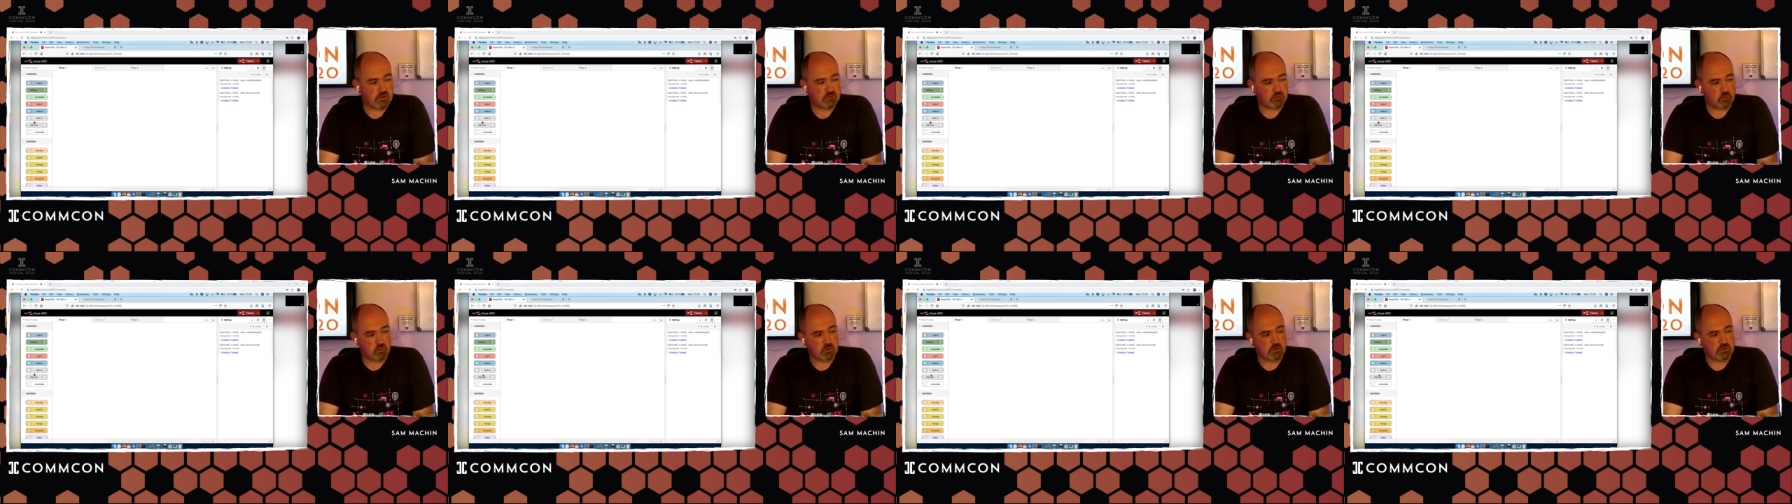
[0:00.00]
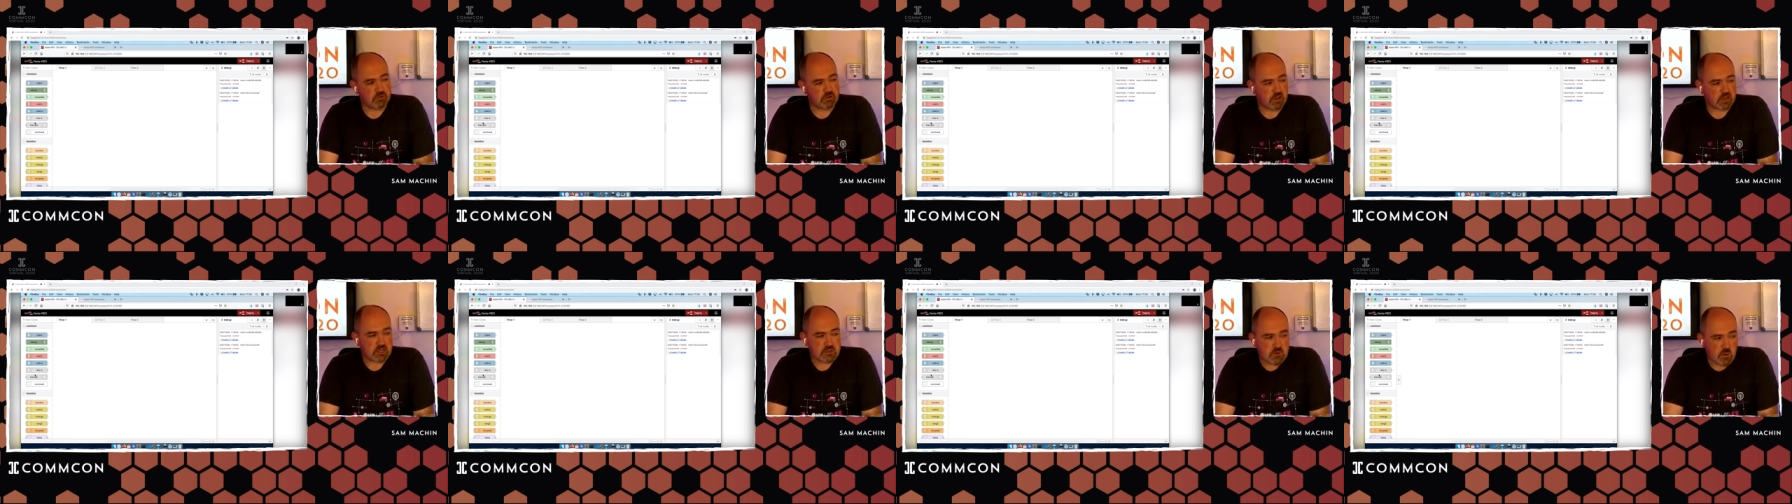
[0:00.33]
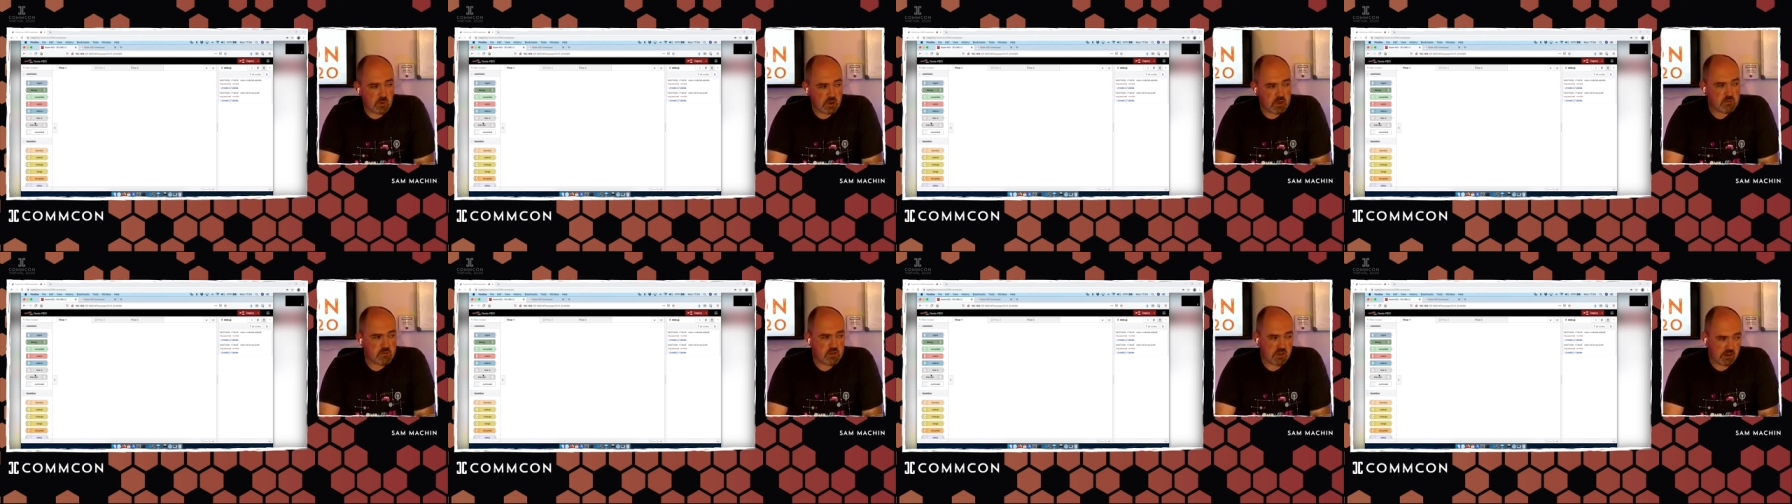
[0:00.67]
So we have all of the
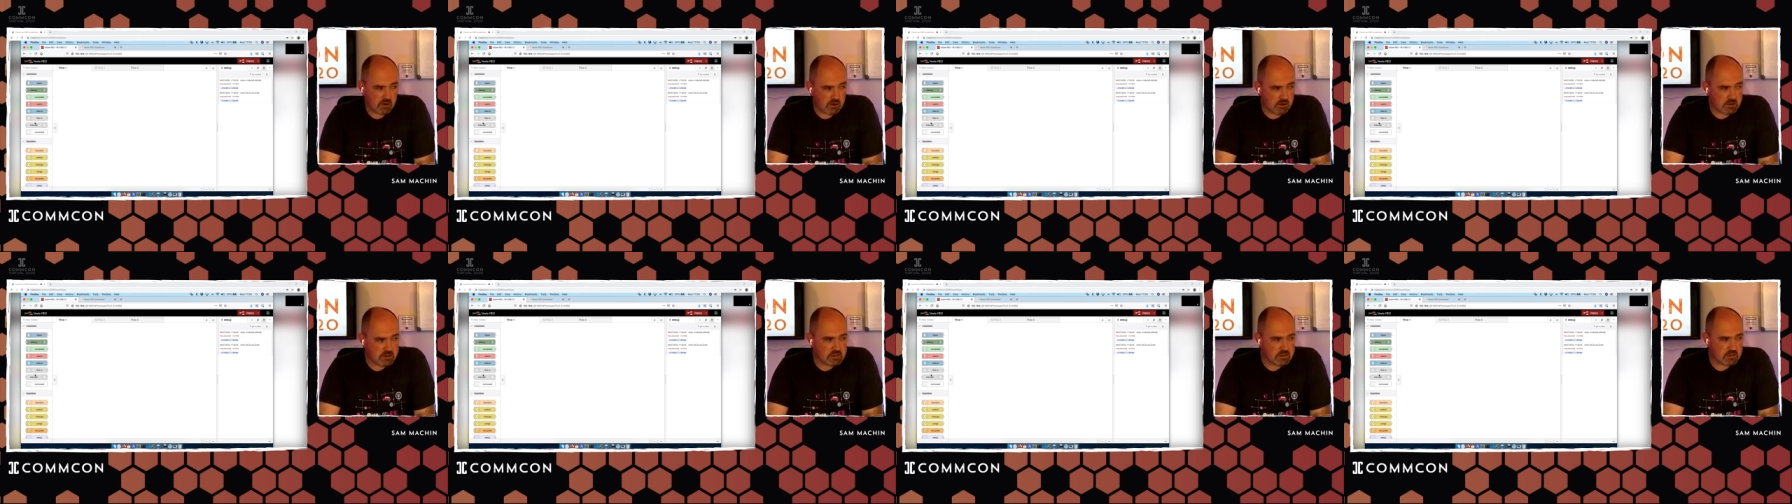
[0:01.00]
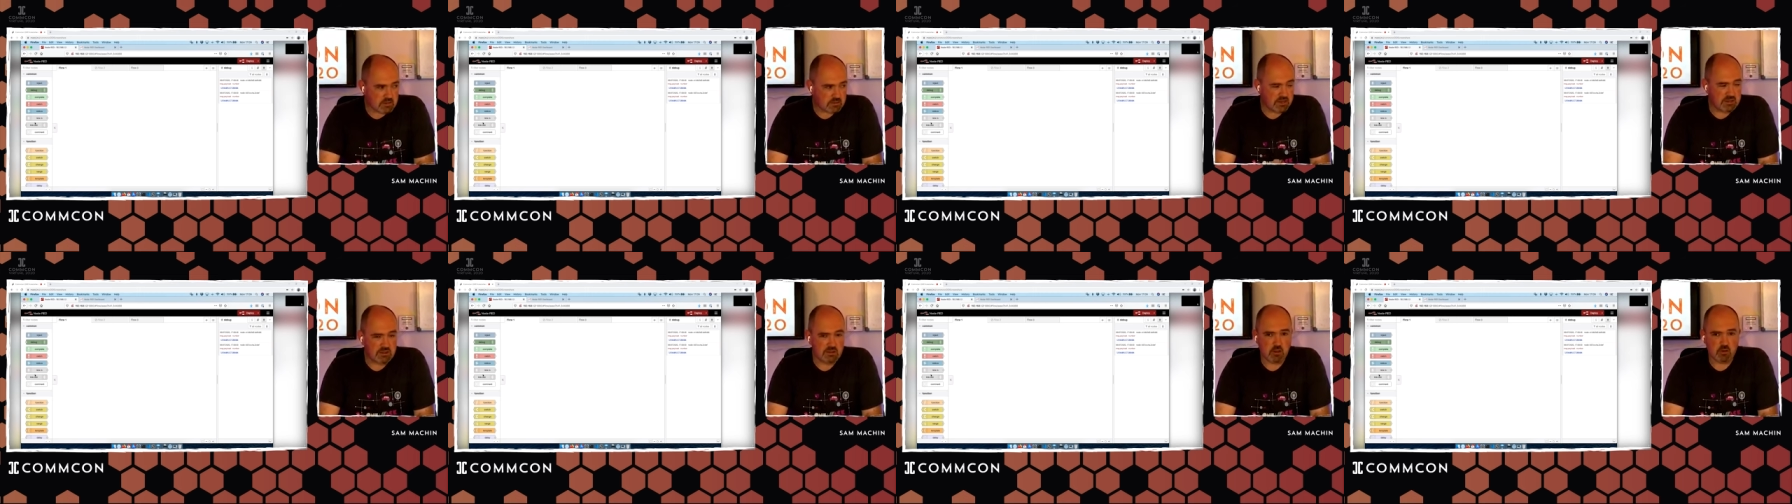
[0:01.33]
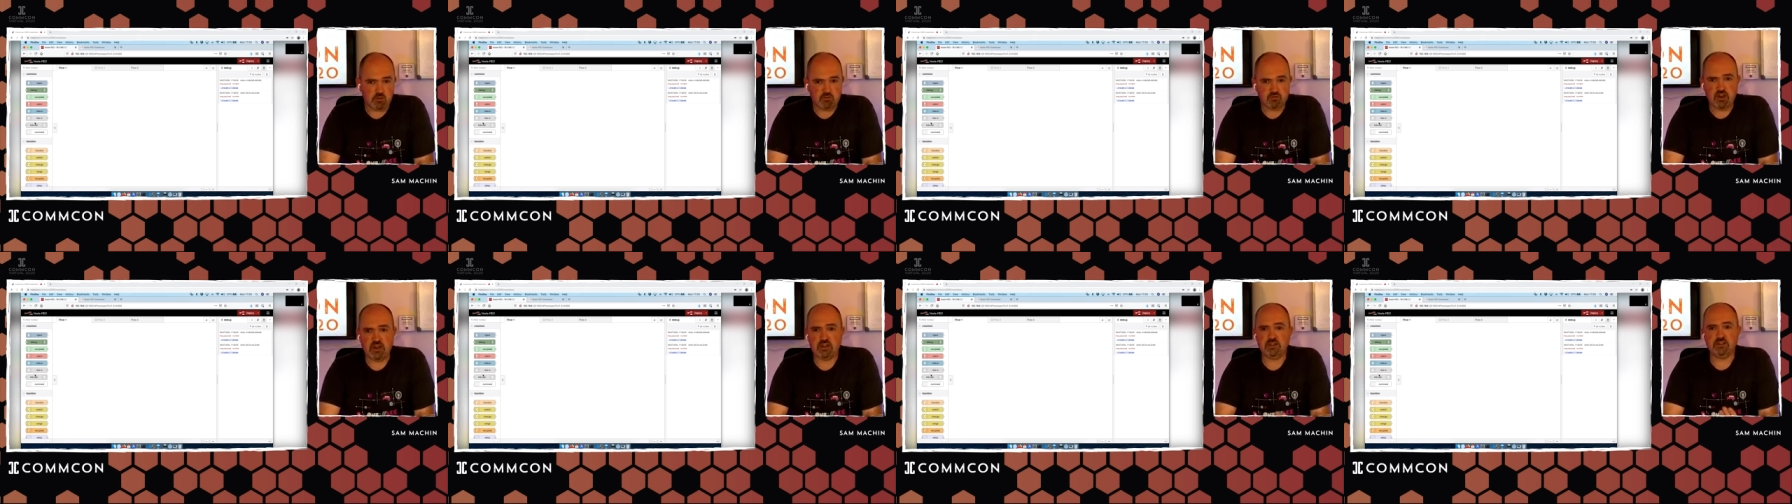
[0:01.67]
Nexmo APIs
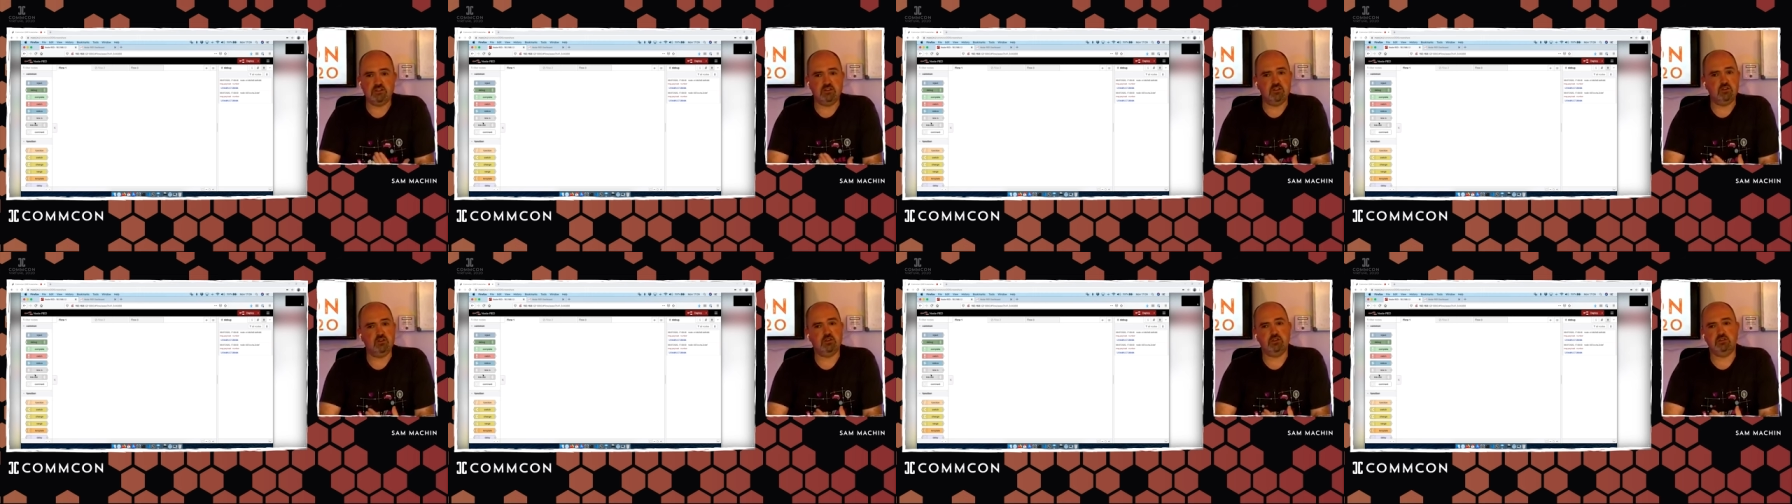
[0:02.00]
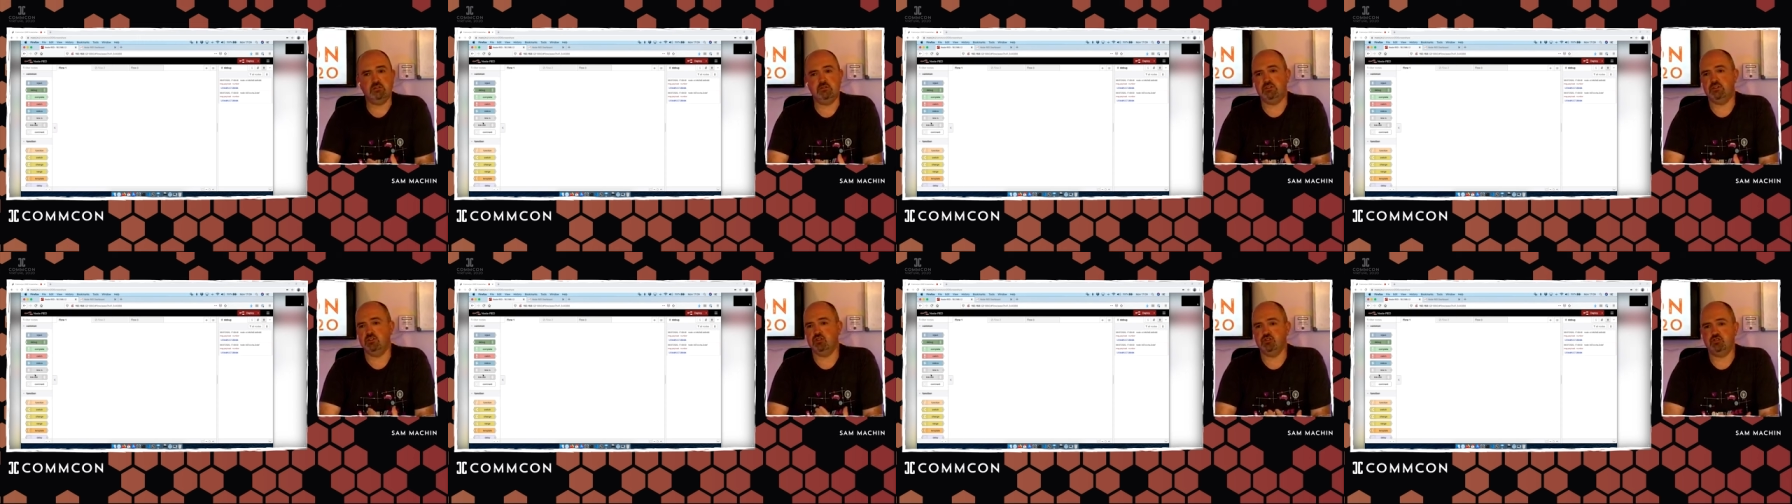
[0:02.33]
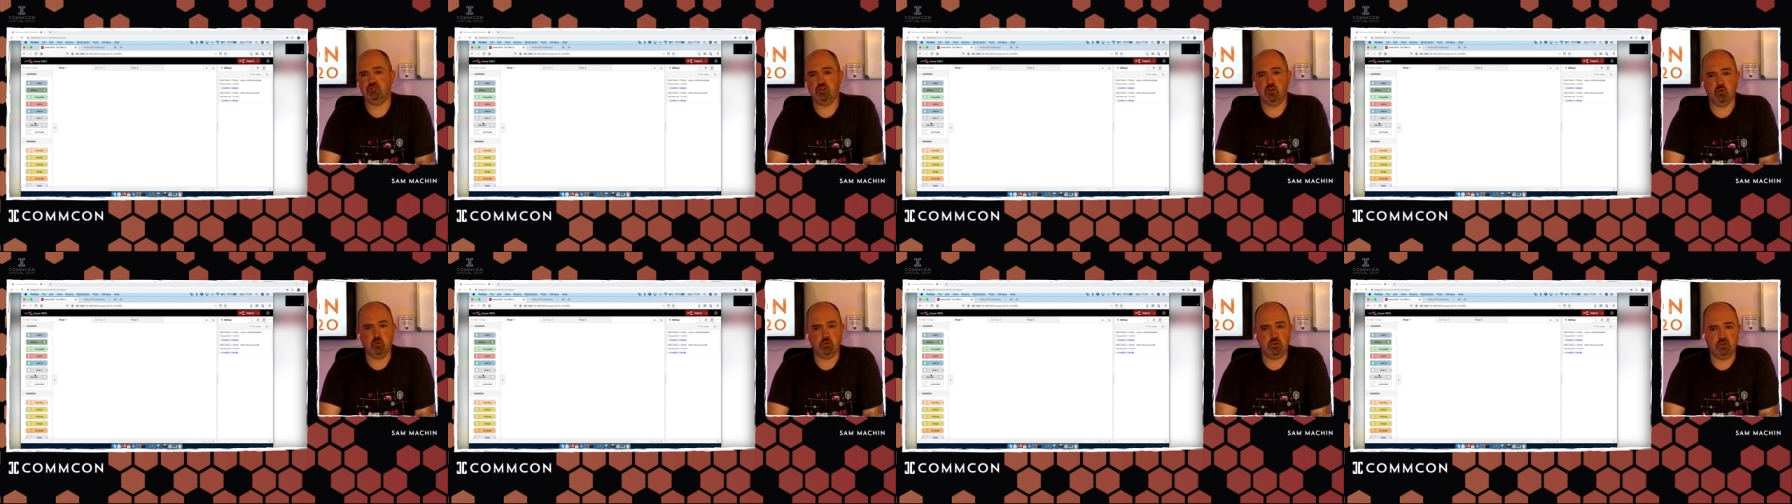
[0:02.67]
in Node-RED, and you can
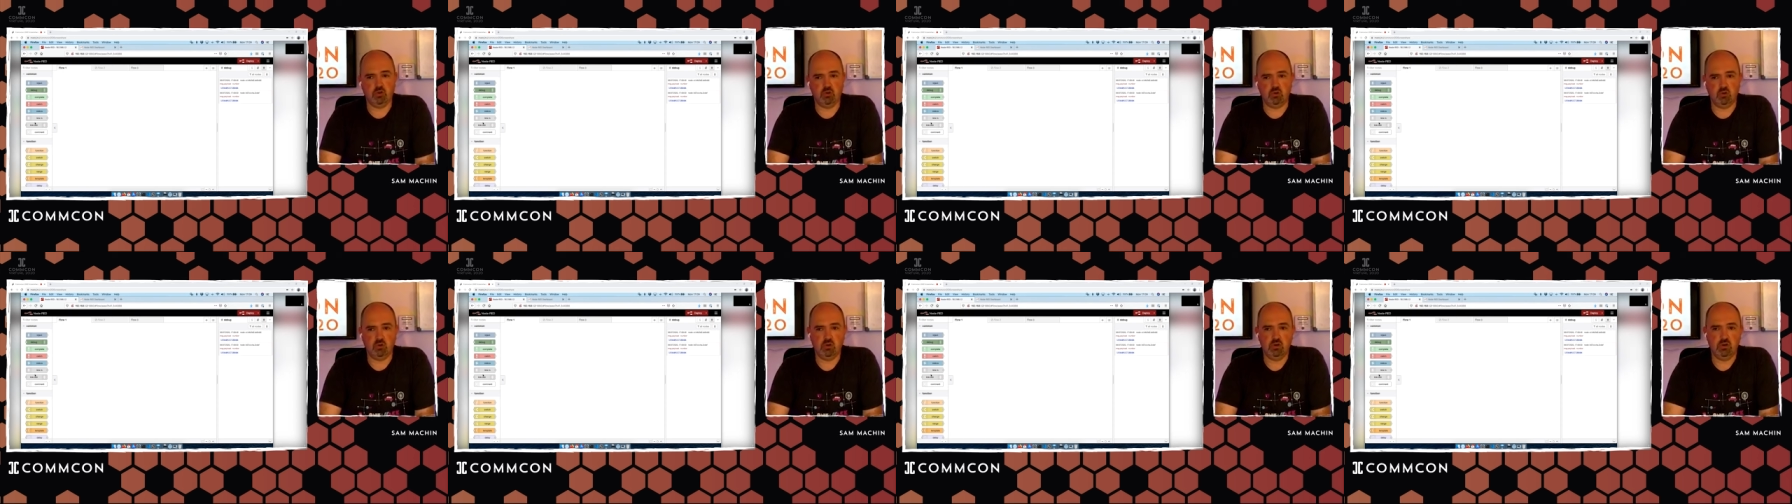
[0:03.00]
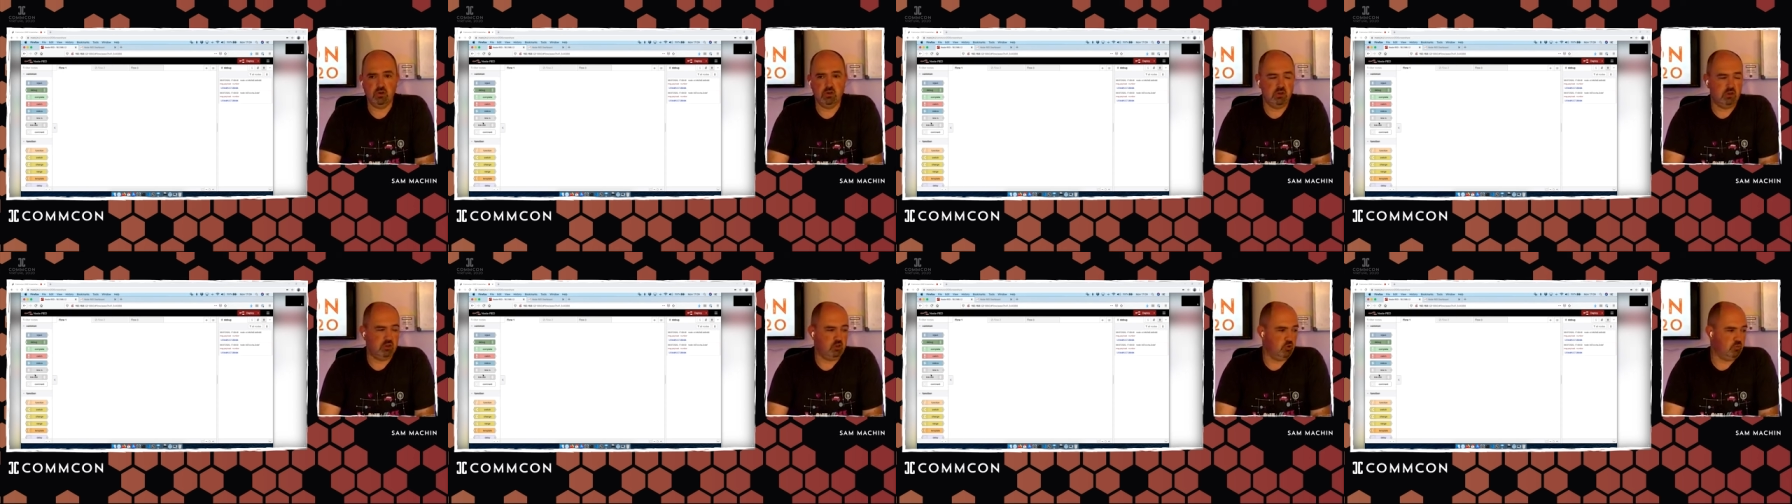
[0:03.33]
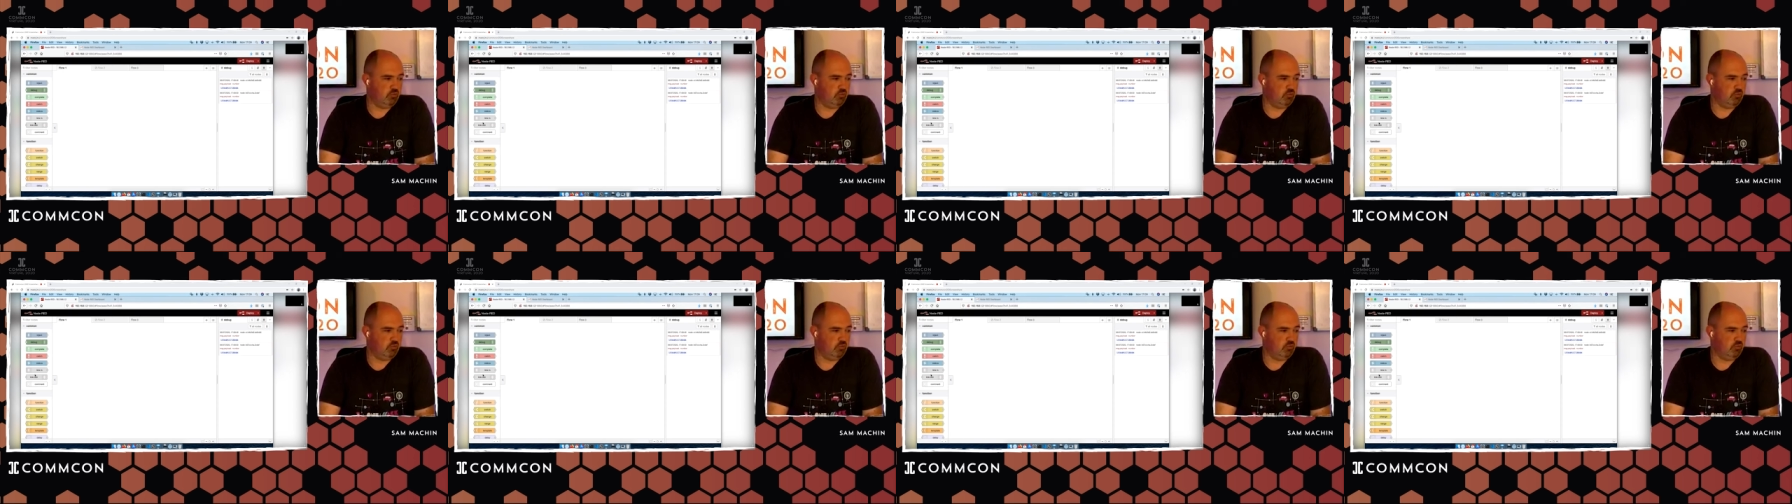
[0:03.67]
control your